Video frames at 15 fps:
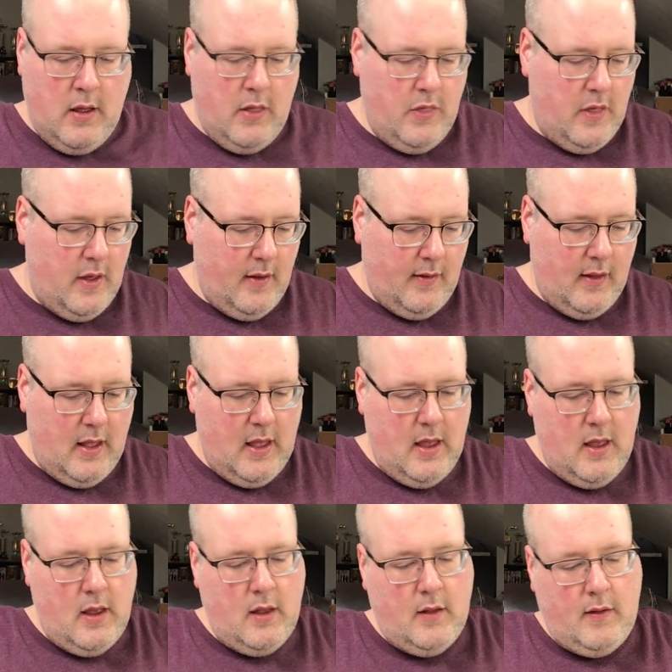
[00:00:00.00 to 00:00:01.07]
This
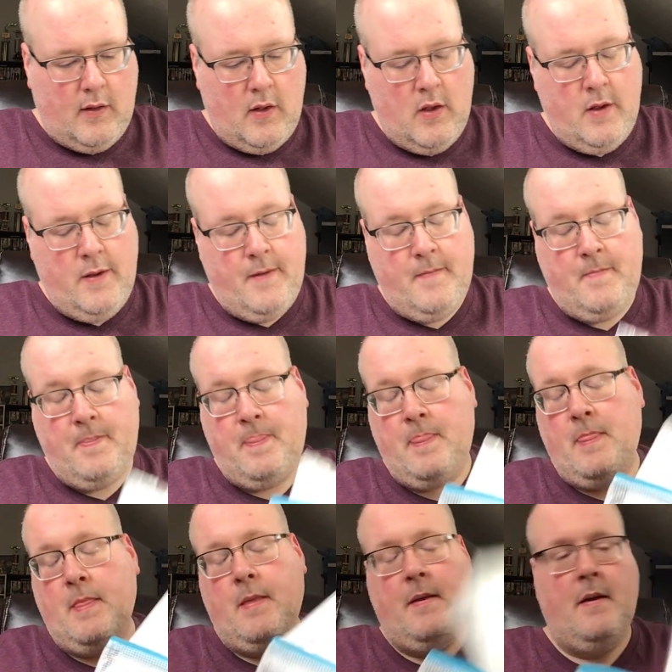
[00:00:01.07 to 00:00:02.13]
is,
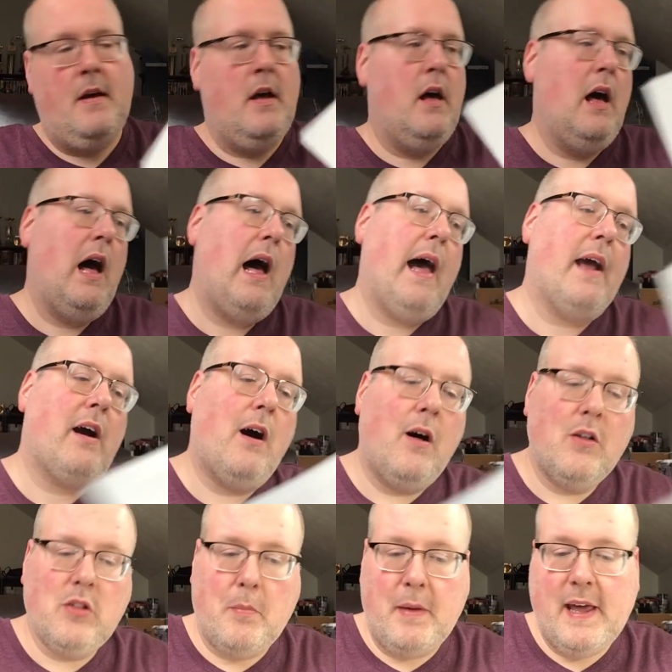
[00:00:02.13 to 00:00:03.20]
I call
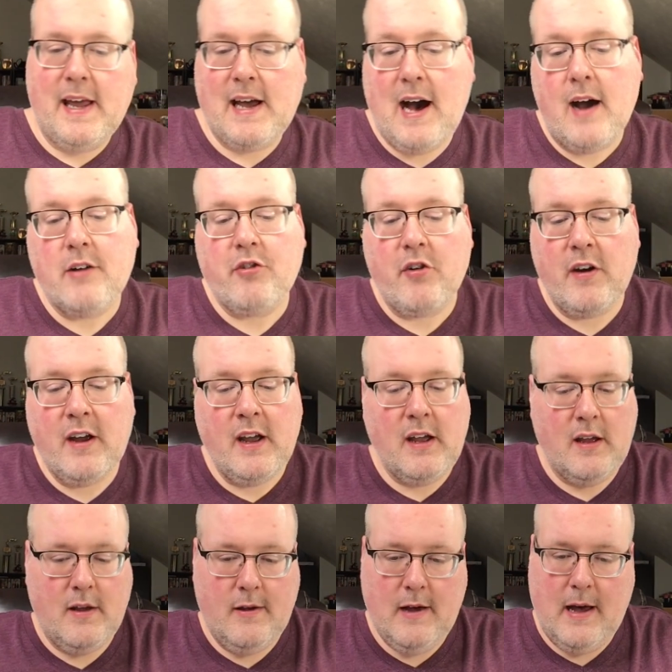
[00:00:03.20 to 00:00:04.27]
it the peacock tree
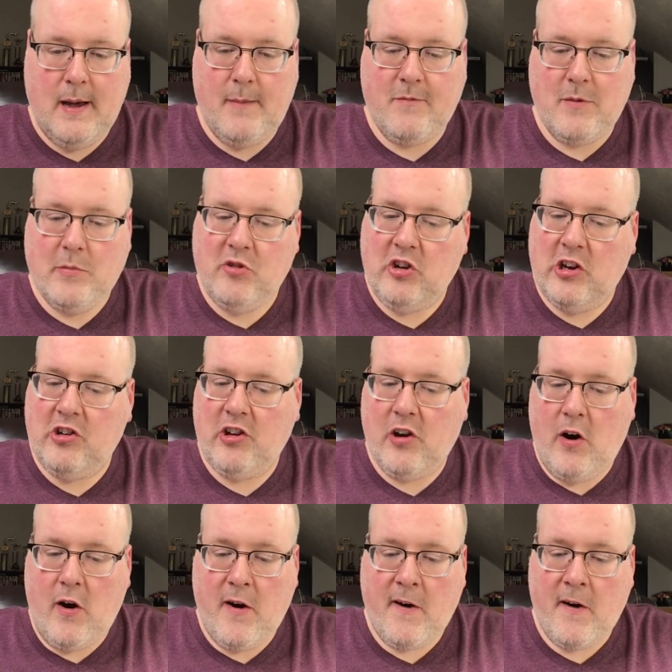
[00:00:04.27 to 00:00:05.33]
from
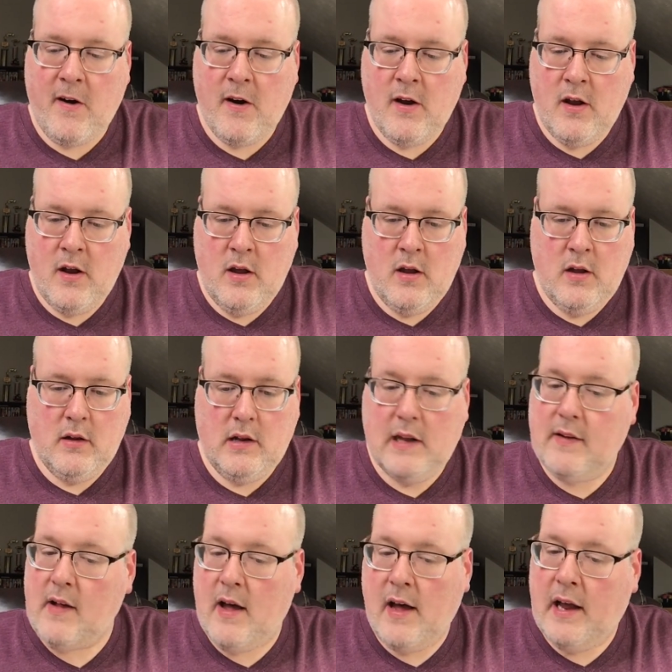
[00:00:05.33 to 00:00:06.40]
GGR
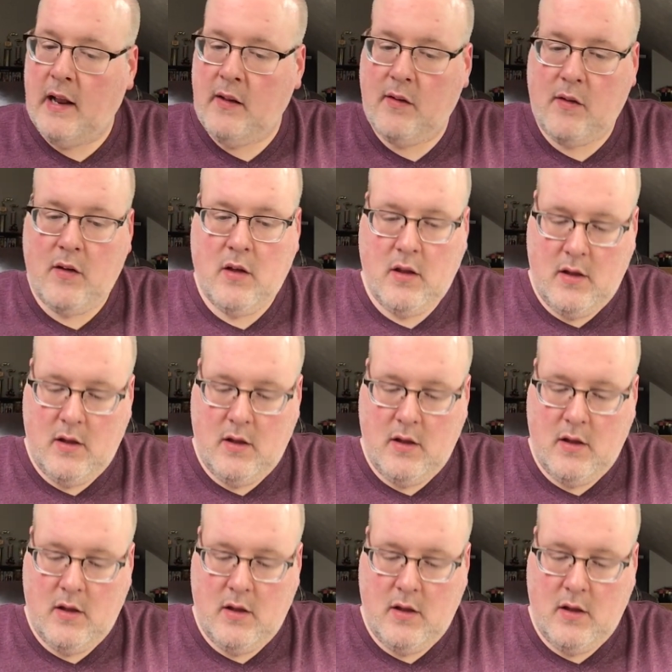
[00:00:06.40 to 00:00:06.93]
Designs.